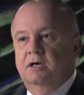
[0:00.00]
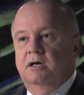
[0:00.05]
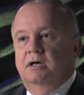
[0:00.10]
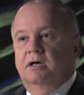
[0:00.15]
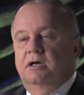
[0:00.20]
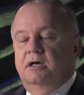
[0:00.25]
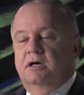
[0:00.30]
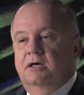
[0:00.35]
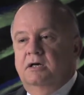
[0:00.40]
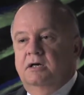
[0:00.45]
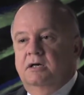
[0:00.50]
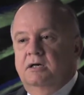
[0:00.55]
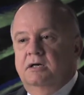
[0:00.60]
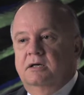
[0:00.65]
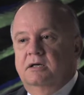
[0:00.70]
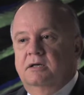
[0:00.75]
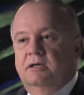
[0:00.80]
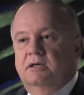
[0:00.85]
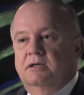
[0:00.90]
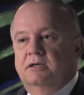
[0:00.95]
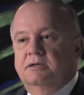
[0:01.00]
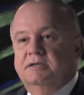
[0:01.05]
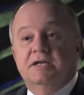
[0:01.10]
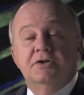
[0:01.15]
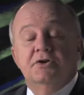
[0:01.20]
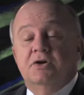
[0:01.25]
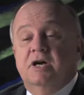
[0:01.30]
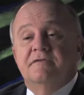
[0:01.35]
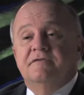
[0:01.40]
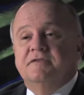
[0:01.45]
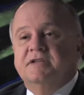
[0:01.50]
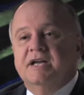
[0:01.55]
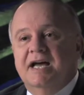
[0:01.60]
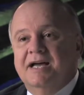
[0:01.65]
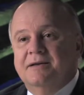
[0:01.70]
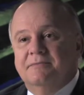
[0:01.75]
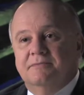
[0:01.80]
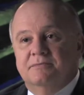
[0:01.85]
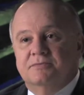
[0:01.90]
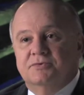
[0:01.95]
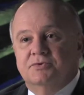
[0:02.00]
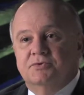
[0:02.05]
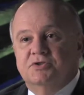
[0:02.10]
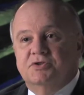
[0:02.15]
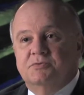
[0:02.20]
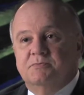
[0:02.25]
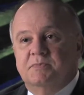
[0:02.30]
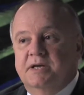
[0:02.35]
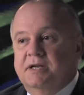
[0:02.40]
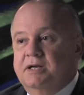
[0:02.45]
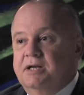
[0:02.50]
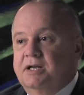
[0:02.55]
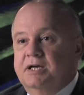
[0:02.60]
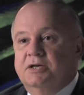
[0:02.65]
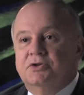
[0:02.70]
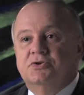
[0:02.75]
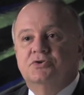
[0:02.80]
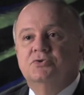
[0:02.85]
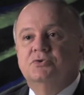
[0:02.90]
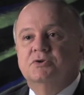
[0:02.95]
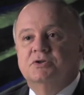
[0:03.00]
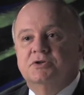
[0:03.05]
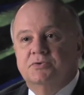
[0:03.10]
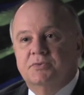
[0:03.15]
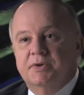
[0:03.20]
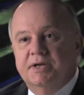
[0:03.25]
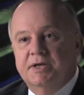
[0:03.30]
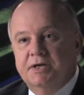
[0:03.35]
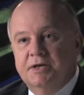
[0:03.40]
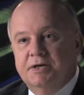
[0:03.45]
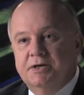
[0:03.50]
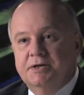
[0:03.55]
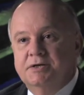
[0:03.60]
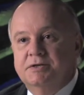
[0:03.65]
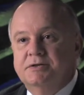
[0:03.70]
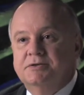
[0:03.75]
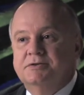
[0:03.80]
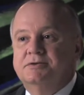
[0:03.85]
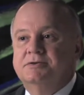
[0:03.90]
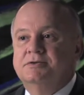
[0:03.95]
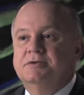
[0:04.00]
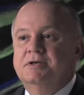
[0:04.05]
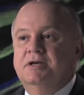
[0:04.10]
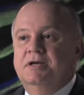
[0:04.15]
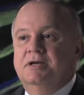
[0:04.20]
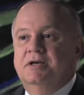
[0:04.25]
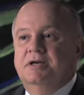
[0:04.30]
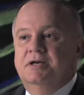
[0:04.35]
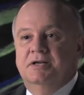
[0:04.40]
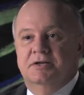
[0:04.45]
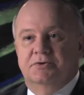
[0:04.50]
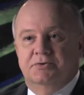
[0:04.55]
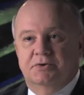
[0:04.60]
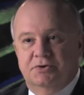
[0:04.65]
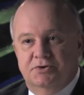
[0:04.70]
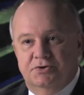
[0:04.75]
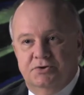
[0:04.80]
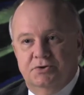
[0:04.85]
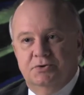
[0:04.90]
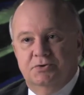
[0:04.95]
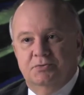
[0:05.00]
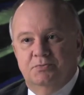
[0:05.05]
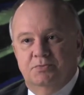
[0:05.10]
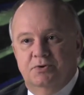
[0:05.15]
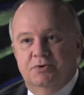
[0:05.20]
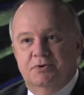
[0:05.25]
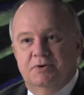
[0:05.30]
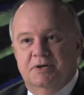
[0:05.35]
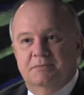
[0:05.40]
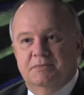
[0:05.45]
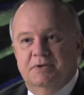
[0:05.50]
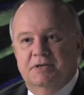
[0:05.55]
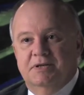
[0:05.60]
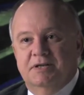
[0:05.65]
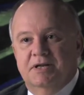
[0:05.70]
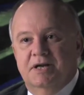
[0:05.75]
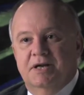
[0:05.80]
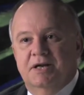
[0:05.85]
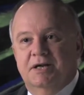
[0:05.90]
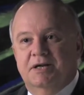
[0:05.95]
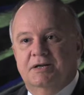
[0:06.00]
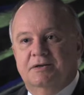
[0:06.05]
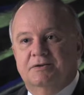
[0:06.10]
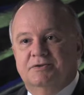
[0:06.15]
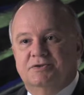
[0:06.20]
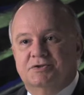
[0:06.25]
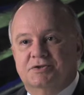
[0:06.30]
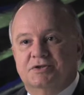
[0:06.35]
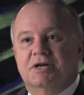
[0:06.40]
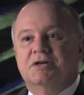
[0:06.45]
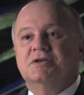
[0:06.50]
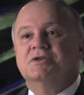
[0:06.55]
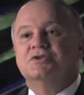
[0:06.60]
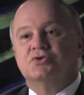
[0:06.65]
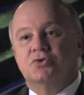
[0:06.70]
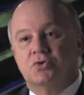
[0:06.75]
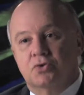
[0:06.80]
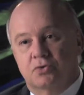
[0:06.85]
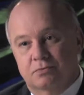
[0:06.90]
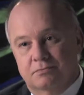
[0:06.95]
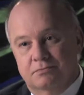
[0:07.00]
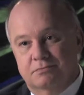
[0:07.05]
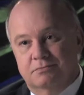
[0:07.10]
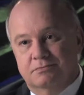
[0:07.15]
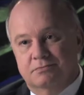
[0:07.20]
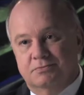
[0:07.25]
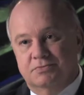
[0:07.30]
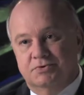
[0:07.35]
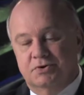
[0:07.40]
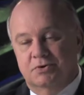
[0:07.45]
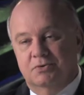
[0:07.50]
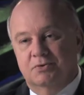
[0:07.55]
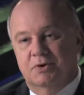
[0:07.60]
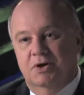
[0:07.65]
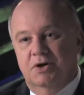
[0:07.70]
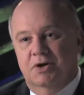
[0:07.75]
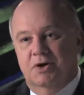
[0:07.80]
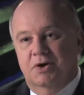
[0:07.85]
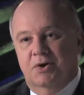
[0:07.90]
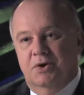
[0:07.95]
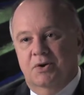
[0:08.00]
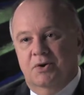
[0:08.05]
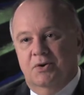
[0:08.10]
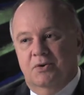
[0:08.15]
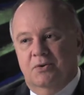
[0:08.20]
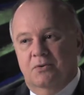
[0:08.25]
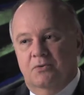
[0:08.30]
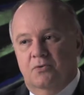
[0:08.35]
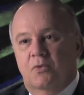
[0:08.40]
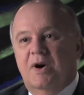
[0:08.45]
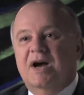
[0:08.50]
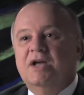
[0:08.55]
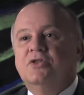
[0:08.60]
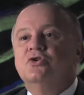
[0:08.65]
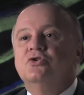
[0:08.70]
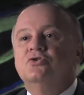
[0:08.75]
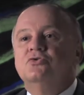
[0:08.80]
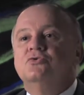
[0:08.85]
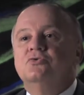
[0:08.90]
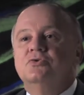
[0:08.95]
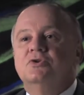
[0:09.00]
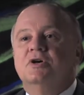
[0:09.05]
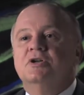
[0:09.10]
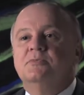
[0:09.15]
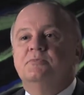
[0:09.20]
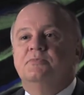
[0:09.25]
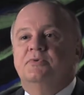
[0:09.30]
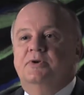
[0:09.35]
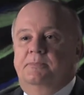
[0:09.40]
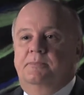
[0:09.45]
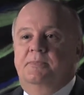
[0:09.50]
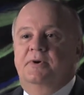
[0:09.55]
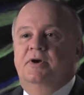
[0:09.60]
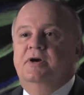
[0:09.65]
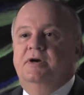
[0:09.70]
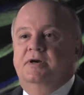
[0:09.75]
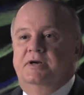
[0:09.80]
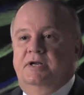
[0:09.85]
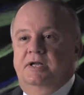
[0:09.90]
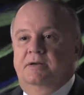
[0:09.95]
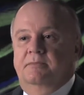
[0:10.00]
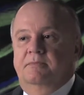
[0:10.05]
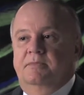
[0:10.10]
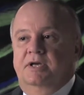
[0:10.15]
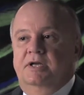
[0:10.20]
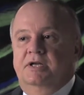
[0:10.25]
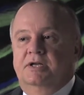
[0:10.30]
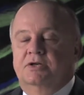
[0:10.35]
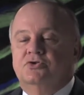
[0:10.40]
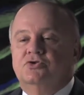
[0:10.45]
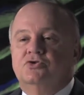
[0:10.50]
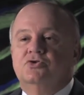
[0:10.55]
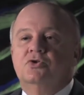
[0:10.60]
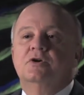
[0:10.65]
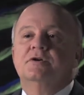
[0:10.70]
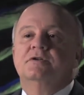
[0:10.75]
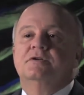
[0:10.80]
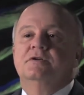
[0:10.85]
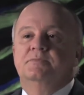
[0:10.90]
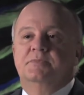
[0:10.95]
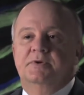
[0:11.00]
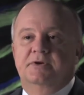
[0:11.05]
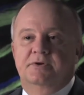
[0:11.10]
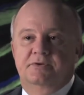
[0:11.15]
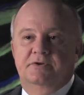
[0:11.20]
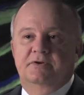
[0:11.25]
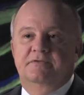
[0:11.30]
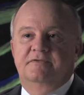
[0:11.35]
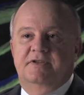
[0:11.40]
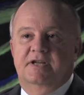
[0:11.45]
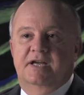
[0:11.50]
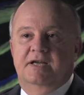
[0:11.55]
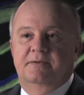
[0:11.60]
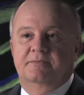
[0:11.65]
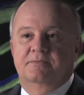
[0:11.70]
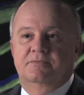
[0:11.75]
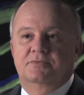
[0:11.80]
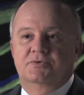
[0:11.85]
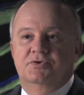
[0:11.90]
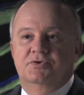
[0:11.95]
They don't have time to spend like 2 or 3 years in a traditional program and then start a school. So why do not prepare them in a shorter period of time